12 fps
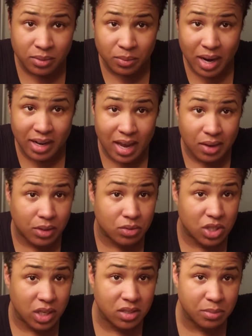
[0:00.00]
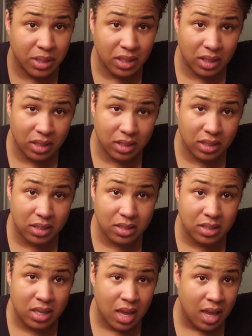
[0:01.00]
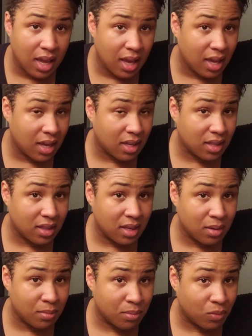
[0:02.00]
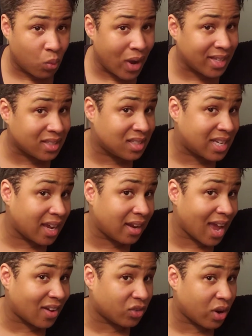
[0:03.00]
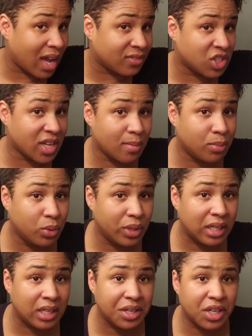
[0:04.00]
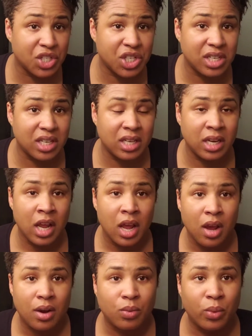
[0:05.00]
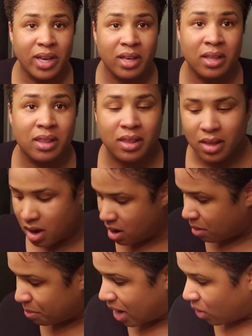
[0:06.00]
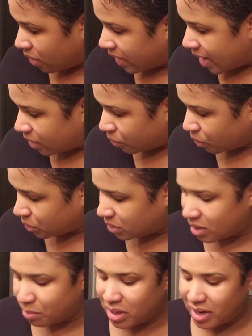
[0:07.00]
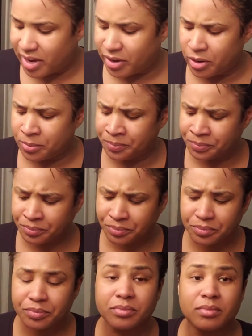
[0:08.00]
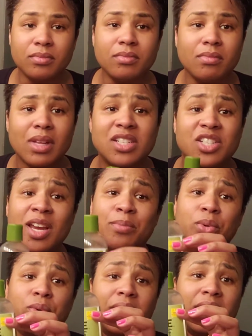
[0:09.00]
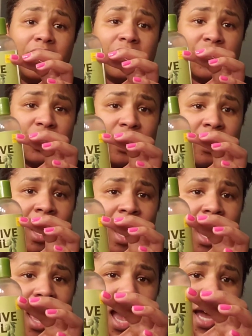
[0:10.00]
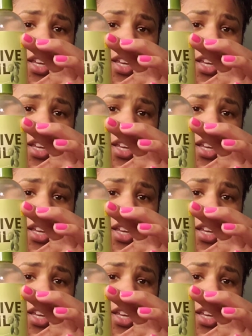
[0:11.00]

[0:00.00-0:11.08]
Right now, don't judge me. It is in the wet state after I have shampooed and conditioned it with my organic root stimulator shampoo and conditioner. I